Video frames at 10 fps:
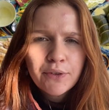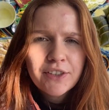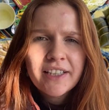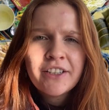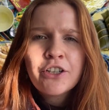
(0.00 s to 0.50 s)
for
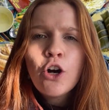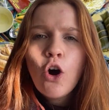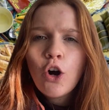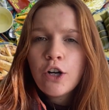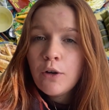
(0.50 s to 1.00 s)
dinner
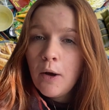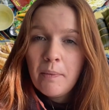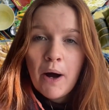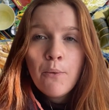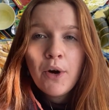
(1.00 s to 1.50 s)
or
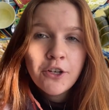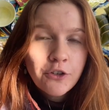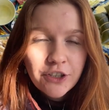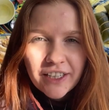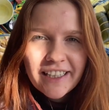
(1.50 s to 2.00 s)
about what
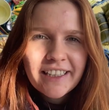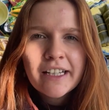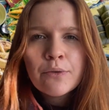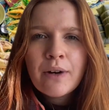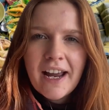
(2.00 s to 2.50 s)
you're
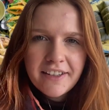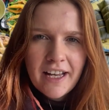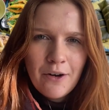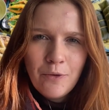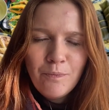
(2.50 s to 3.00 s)
eating right
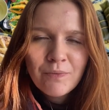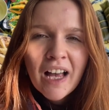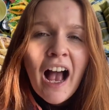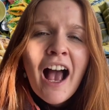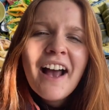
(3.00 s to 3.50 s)
now.
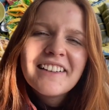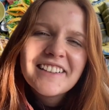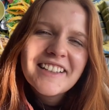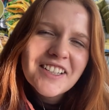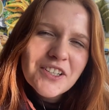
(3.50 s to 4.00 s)
The
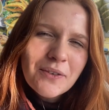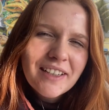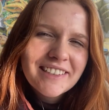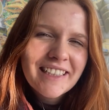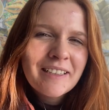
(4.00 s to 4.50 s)
Dutch
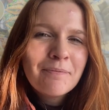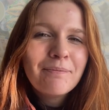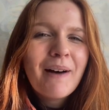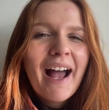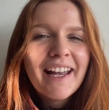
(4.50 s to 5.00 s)

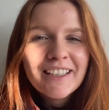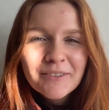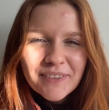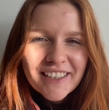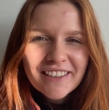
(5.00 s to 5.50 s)
cuisine might
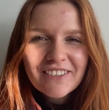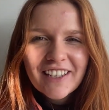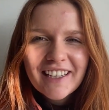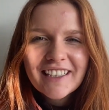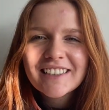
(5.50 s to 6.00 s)
not be the
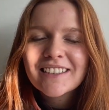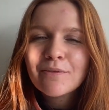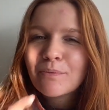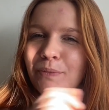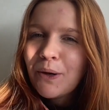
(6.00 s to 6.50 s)
greatest,
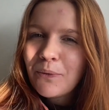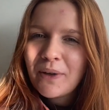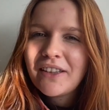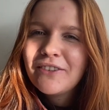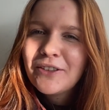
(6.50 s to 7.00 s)
but
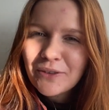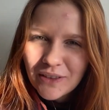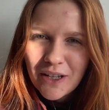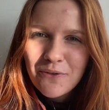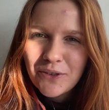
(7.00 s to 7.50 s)
we do
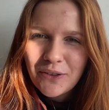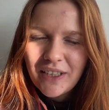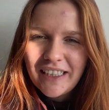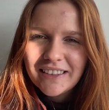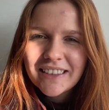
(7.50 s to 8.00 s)
love to
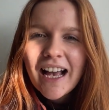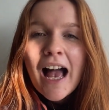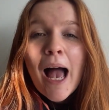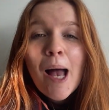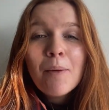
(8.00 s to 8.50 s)
eat.
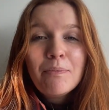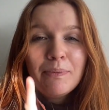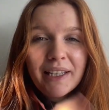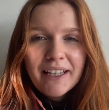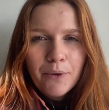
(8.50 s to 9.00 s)

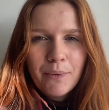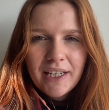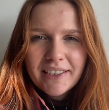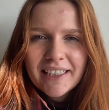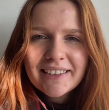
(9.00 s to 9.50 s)
Be
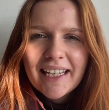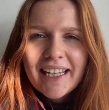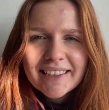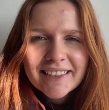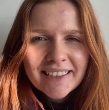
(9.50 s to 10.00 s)
aware that
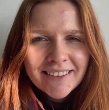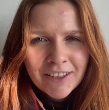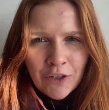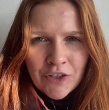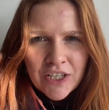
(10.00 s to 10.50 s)
eten is
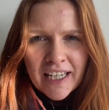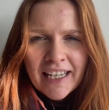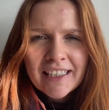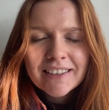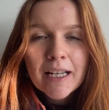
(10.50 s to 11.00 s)

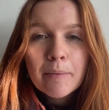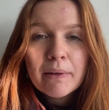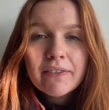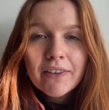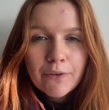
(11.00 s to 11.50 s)
conjugated a
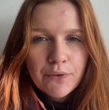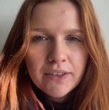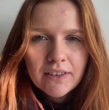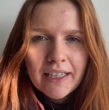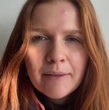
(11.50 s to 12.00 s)
bit
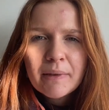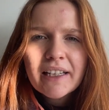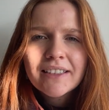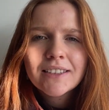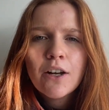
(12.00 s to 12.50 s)
differently
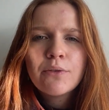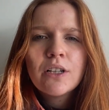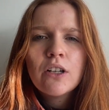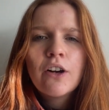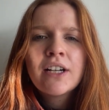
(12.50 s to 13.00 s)
because of
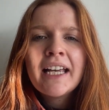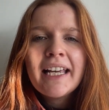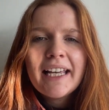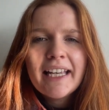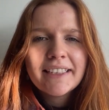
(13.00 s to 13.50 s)
the long
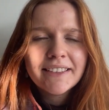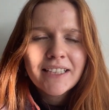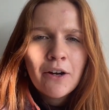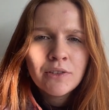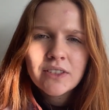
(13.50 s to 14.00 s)
e
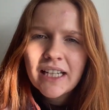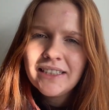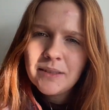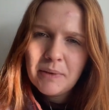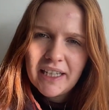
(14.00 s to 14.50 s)
sound
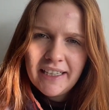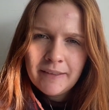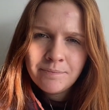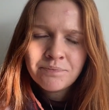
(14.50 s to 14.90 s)
at the beginning.